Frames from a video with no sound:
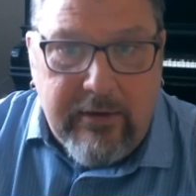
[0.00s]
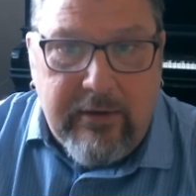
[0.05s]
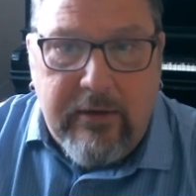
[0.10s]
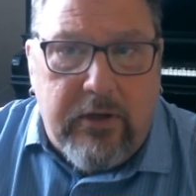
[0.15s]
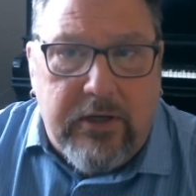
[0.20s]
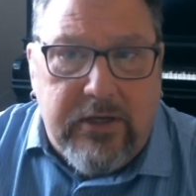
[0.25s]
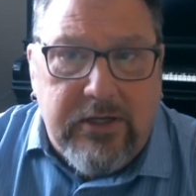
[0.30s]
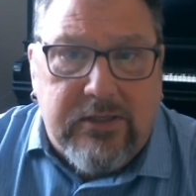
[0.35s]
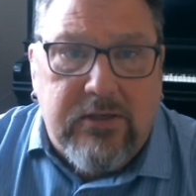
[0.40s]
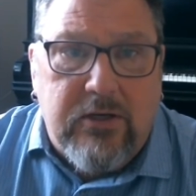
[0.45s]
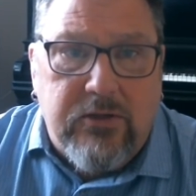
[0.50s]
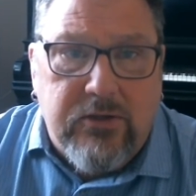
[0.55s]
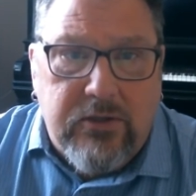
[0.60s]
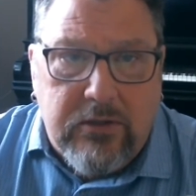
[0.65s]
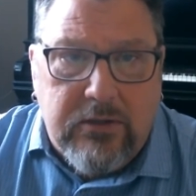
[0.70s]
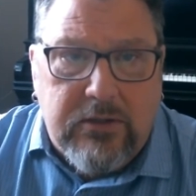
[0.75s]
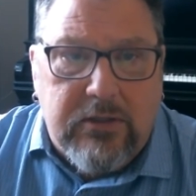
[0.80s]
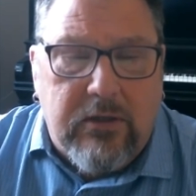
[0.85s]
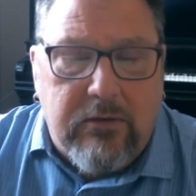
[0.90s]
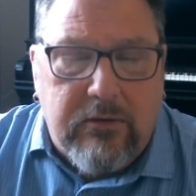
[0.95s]
The
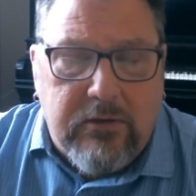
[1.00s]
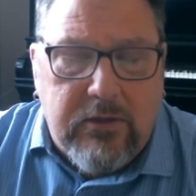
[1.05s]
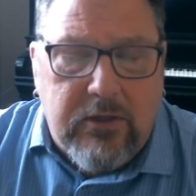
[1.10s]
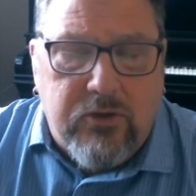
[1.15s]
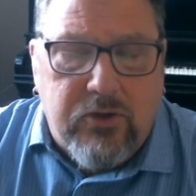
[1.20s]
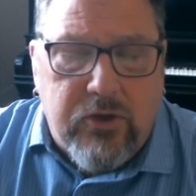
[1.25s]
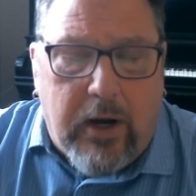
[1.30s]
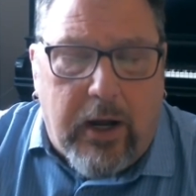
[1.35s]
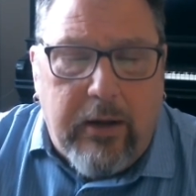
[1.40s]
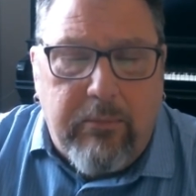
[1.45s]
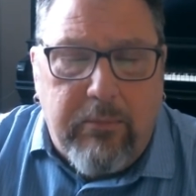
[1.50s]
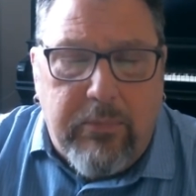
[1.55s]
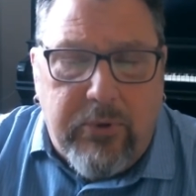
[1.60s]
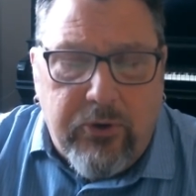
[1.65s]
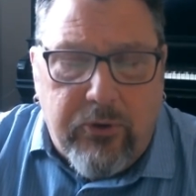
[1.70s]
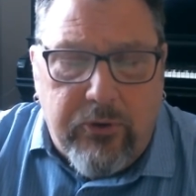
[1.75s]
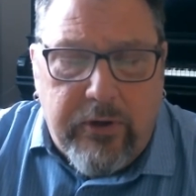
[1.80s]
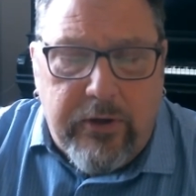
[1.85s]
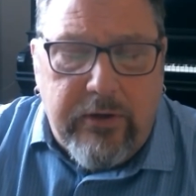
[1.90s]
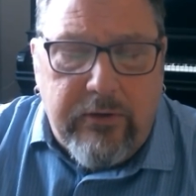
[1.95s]
decision to try and
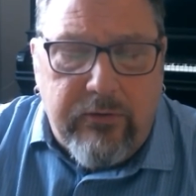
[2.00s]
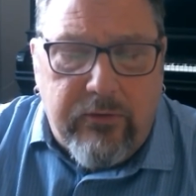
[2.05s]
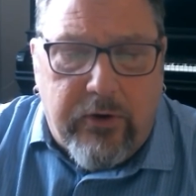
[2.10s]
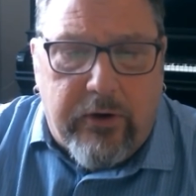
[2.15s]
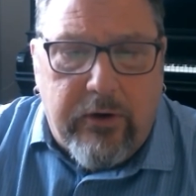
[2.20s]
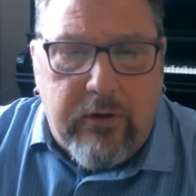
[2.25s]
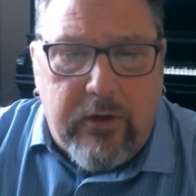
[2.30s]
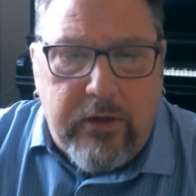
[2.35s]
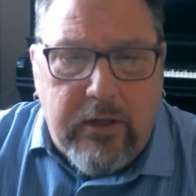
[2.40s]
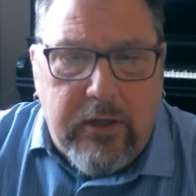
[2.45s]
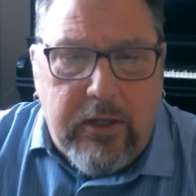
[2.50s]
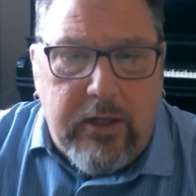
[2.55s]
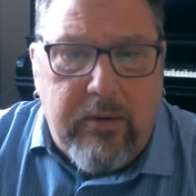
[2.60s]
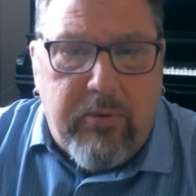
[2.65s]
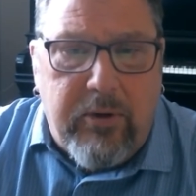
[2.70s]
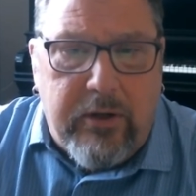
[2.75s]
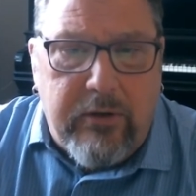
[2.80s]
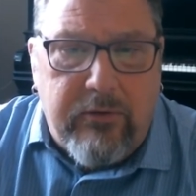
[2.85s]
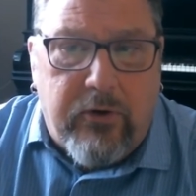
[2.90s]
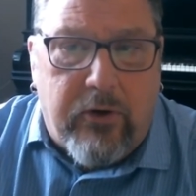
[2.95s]
build it internally,
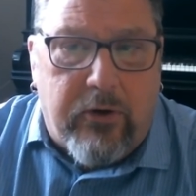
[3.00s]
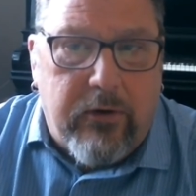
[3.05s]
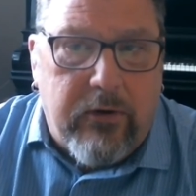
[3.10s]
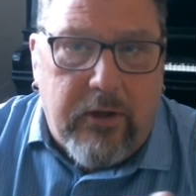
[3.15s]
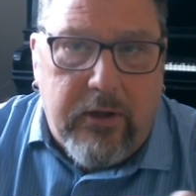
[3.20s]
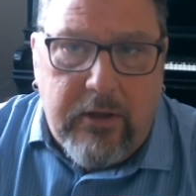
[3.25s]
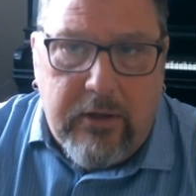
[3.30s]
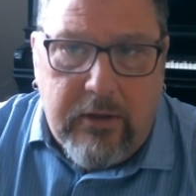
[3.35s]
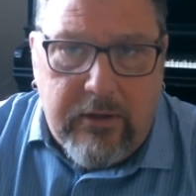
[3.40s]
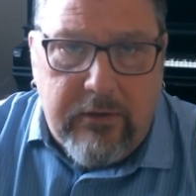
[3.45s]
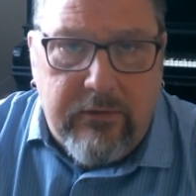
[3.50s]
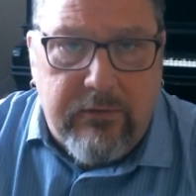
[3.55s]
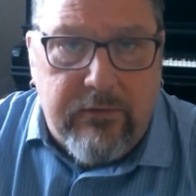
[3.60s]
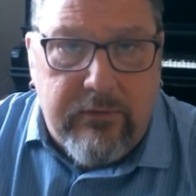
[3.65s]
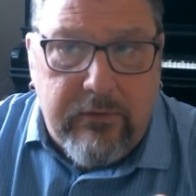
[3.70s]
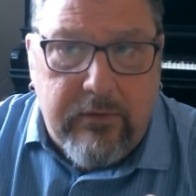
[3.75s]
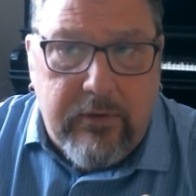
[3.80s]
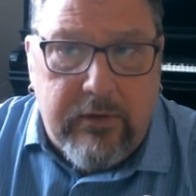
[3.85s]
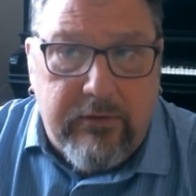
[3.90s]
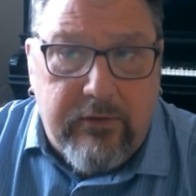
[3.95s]
keep it internally
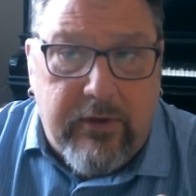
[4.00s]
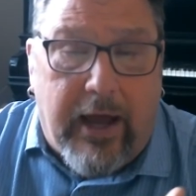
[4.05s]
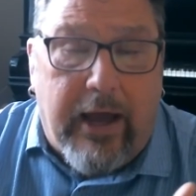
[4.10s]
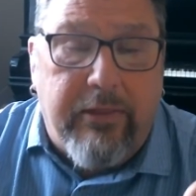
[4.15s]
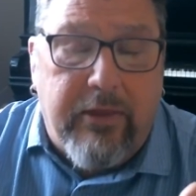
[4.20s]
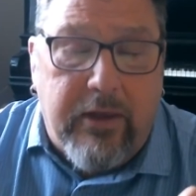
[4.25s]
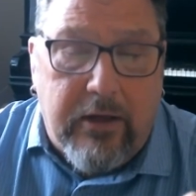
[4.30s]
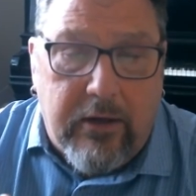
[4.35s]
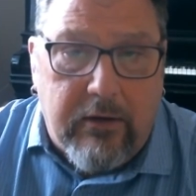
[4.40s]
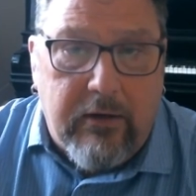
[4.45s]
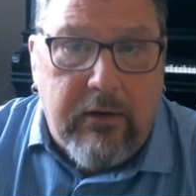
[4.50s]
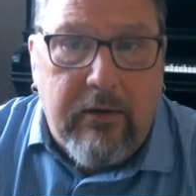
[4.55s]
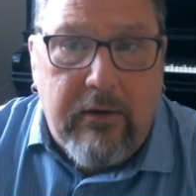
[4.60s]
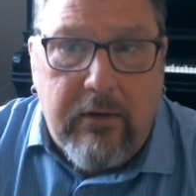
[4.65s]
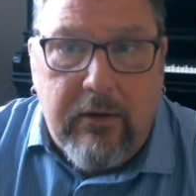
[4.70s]
is I think